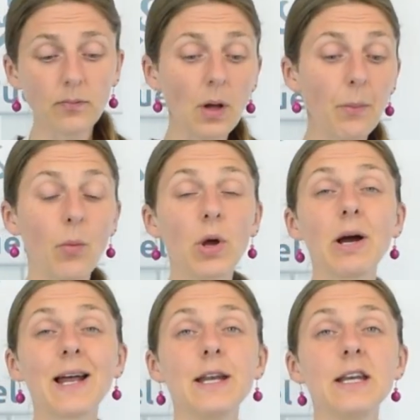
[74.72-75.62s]
But we're
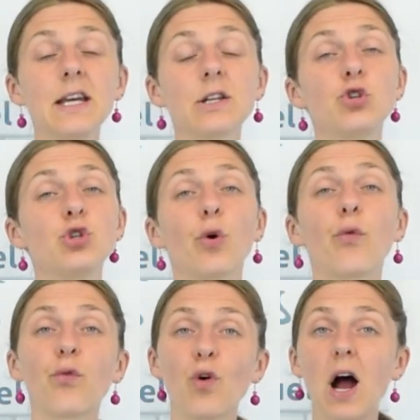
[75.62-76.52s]
gonna need to
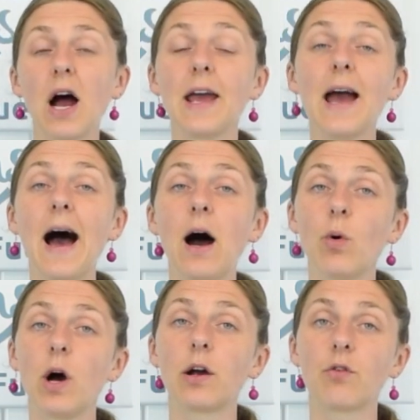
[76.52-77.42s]
fry
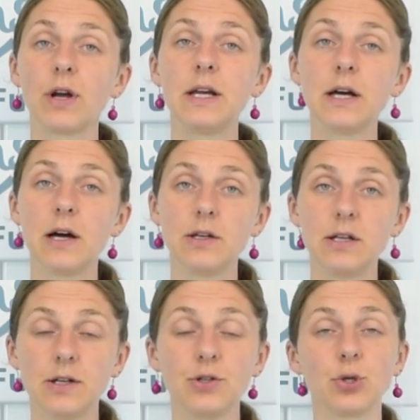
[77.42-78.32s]
our green
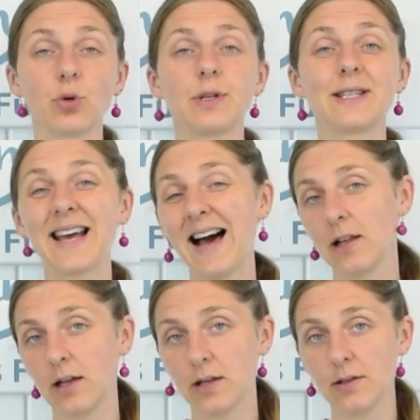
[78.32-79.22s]
onions or
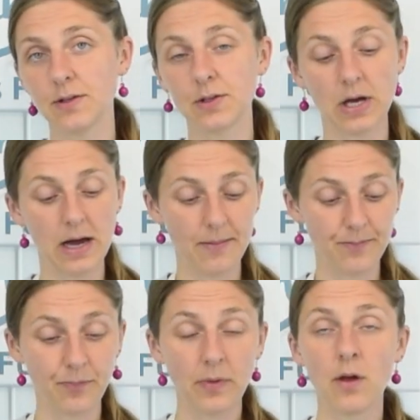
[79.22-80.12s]
scallions
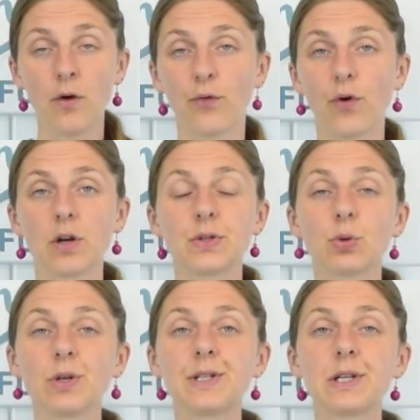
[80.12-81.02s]
first.
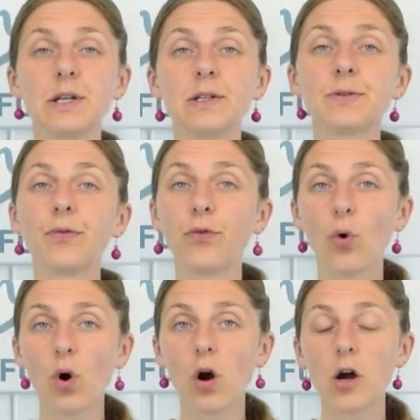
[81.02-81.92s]
So this is
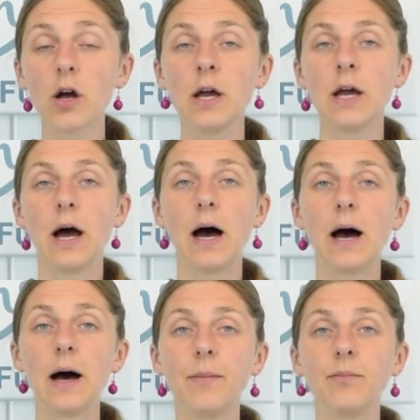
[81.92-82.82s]
4
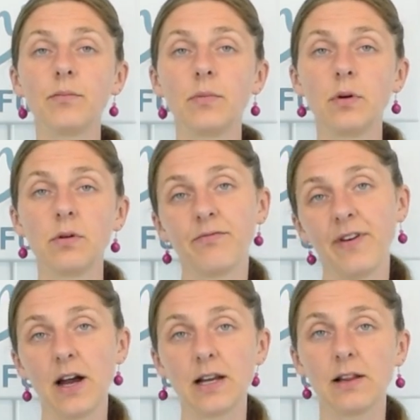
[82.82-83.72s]

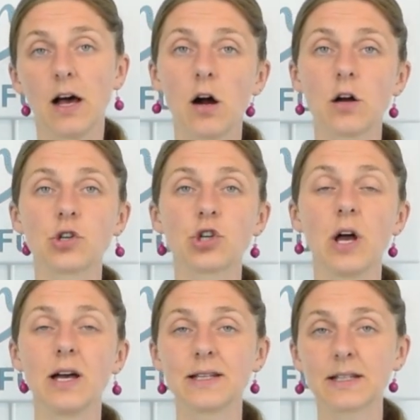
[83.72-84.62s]
fairly large
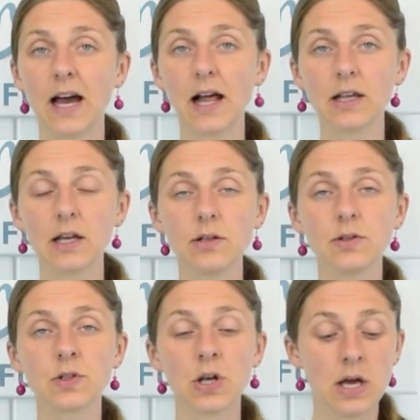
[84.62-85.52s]

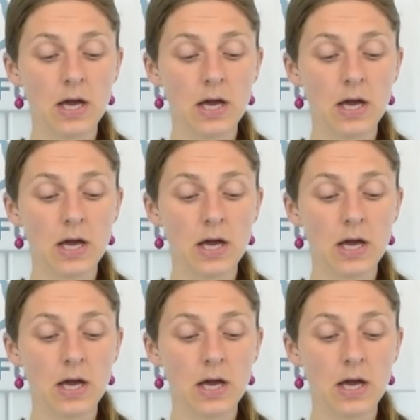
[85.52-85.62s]
scallions.